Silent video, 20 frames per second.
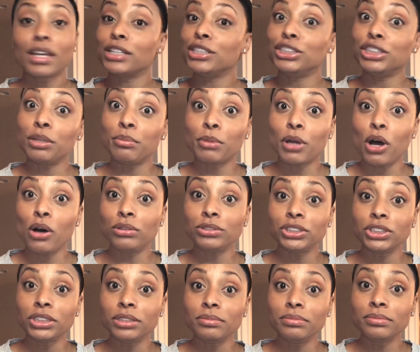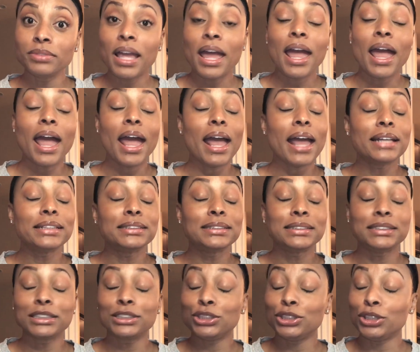gym culture,
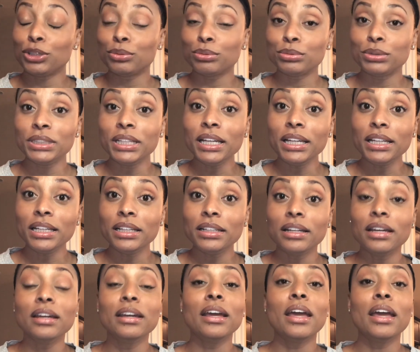stick to your routine,